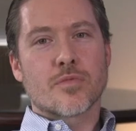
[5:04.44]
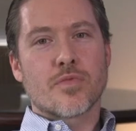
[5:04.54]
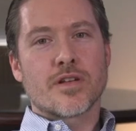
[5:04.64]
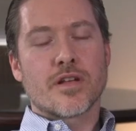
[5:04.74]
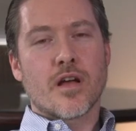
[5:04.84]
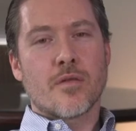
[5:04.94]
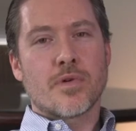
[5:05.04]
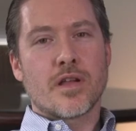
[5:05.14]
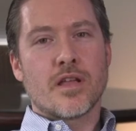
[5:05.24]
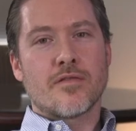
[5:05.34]
printing
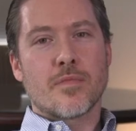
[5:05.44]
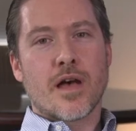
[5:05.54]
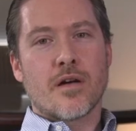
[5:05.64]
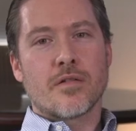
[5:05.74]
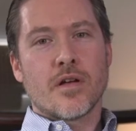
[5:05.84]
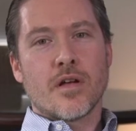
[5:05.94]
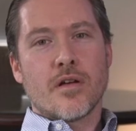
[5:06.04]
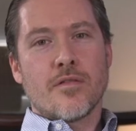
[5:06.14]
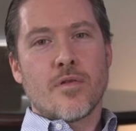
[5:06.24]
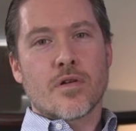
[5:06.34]
company of about
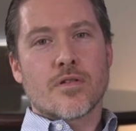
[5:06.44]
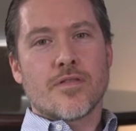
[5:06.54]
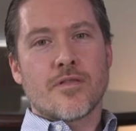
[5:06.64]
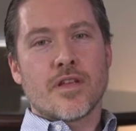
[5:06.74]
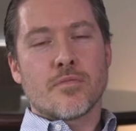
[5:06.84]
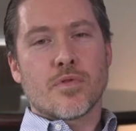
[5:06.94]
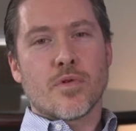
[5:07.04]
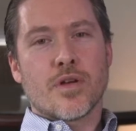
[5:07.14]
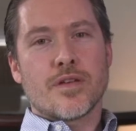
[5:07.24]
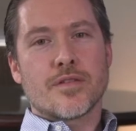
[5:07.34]
450
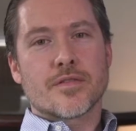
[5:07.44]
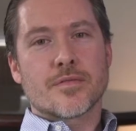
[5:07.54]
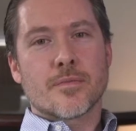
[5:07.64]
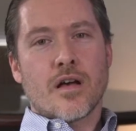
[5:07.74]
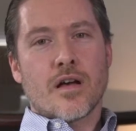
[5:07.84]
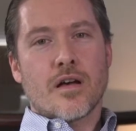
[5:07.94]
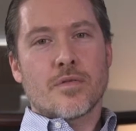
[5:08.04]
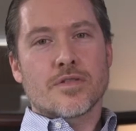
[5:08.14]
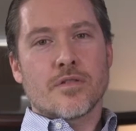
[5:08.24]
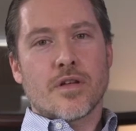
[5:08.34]
employees. I
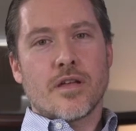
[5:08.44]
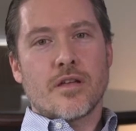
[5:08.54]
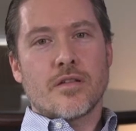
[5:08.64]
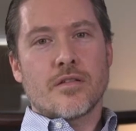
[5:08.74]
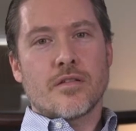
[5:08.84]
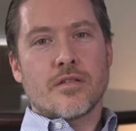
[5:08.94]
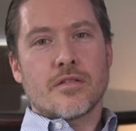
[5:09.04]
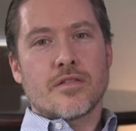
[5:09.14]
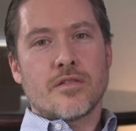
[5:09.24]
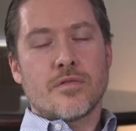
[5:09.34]
was looking
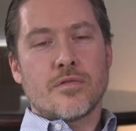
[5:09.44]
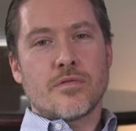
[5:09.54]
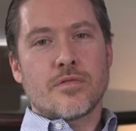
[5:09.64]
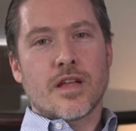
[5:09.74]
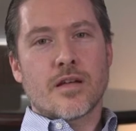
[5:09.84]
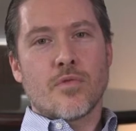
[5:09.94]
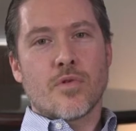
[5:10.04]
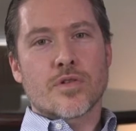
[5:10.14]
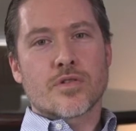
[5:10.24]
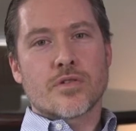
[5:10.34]
to take a
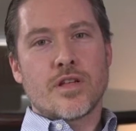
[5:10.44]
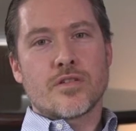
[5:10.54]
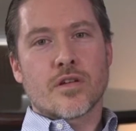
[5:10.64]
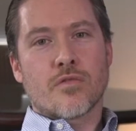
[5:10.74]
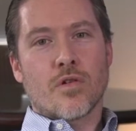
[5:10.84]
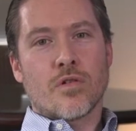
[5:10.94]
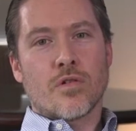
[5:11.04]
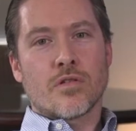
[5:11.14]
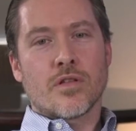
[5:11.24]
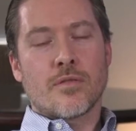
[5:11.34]
more strategic
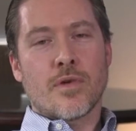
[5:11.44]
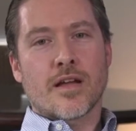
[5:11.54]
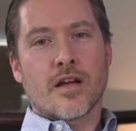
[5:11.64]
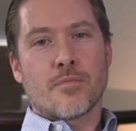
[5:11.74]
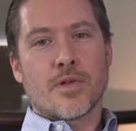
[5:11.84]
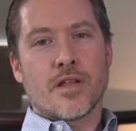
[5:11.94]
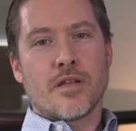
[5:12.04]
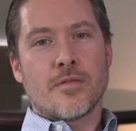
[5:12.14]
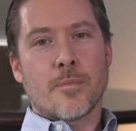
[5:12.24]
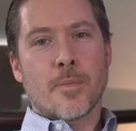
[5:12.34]
role in my
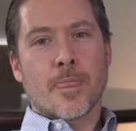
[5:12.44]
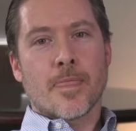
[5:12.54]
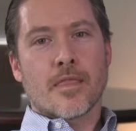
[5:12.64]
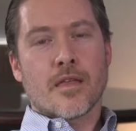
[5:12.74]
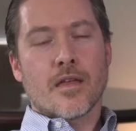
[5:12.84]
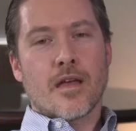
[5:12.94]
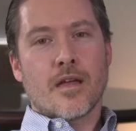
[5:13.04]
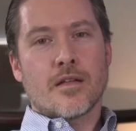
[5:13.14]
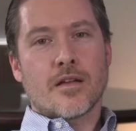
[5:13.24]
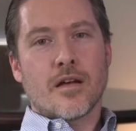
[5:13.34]
company,
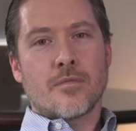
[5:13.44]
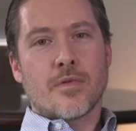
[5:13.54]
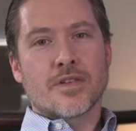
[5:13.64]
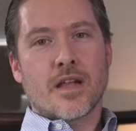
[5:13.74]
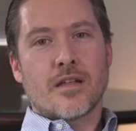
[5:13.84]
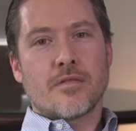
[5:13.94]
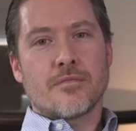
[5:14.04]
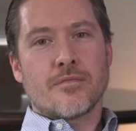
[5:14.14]
and I was getting